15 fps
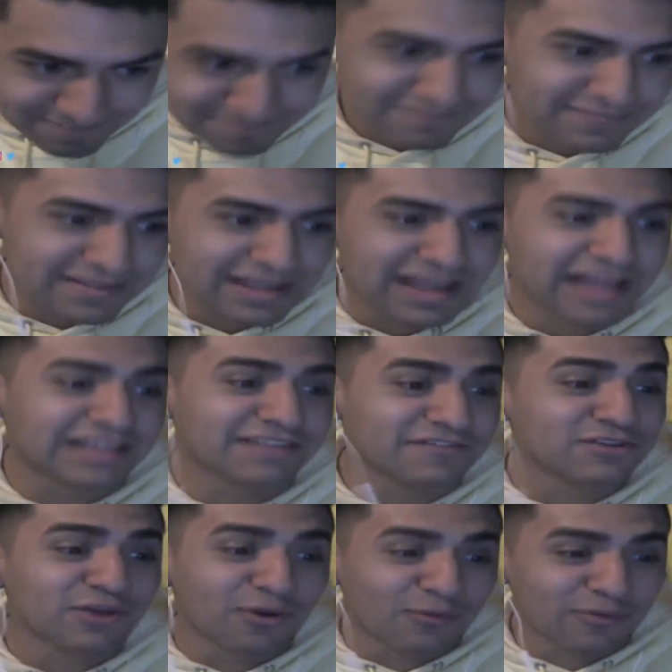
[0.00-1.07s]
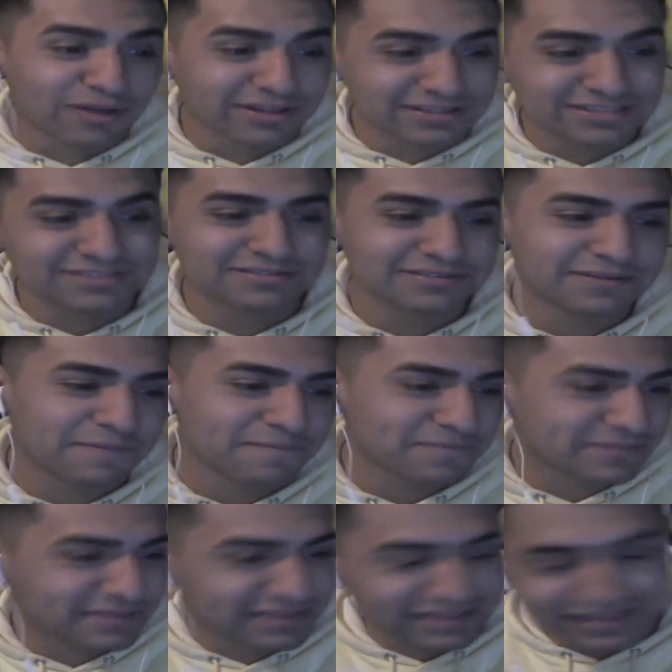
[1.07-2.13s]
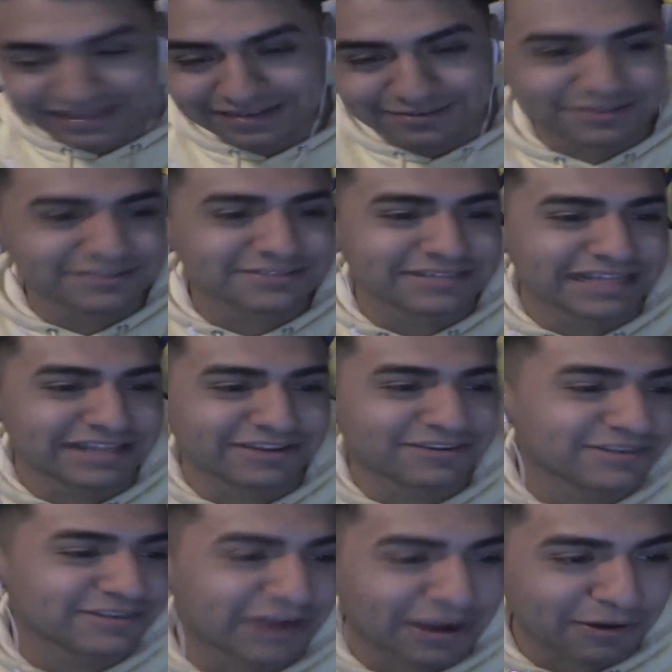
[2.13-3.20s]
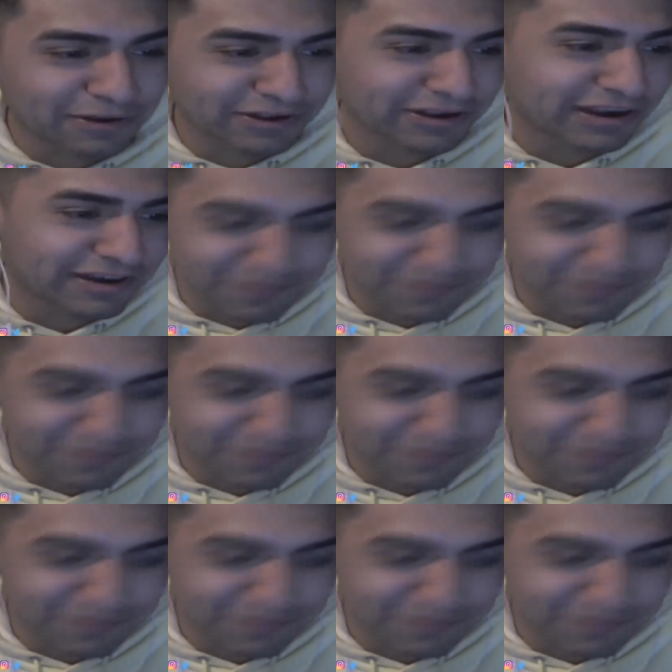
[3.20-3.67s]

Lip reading: And if you don't win, yeah, well then you're out. You're out of money